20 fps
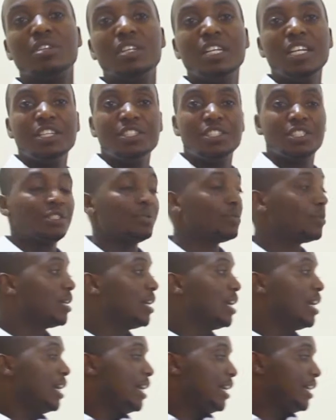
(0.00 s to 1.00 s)
relationship.
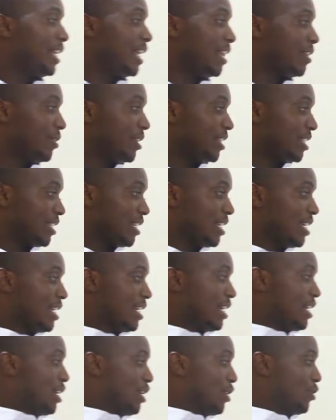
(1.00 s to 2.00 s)
In other words,
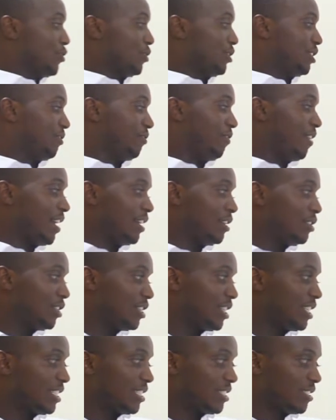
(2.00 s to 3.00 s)
you define
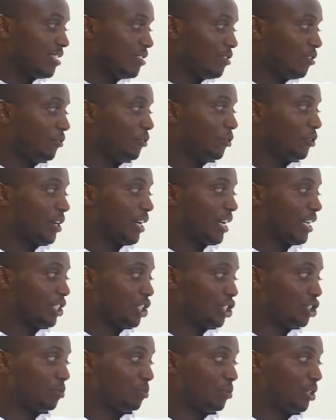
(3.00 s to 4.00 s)
the strength of your
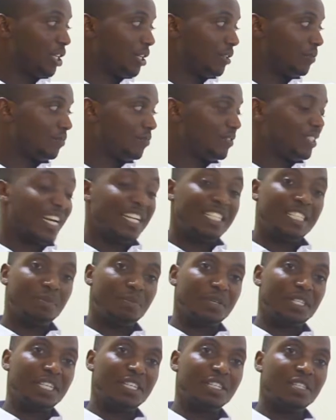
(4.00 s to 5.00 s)
relationship here.
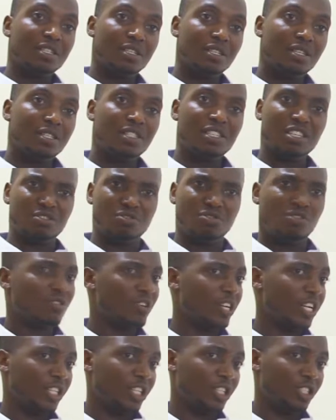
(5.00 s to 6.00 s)
90% is a strong
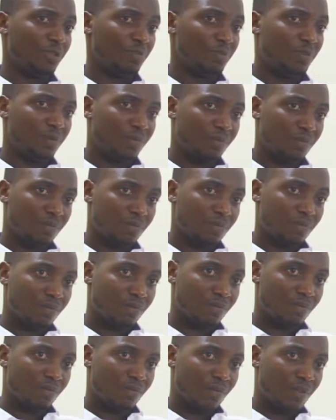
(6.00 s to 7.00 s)
relationship,
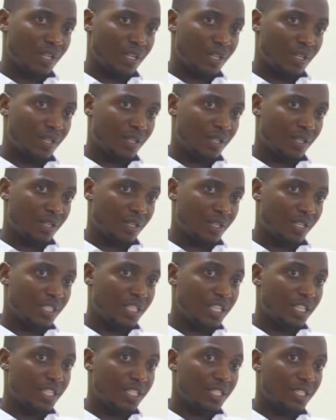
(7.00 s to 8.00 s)

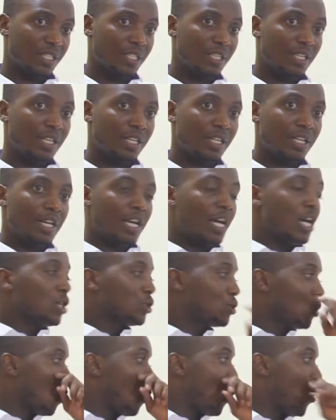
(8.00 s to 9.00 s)
isn't it?
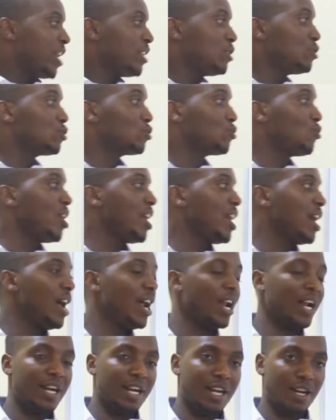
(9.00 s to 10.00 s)
So when you square
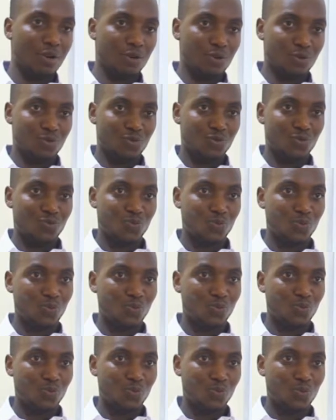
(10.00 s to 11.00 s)
R now,
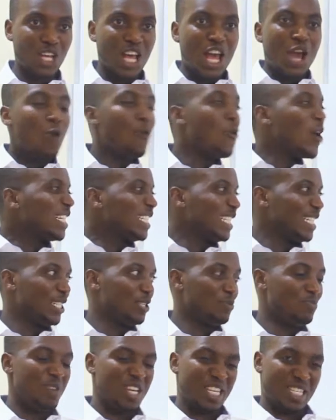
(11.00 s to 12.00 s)
what
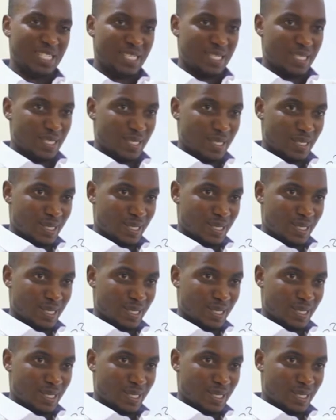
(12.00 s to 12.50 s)
it means,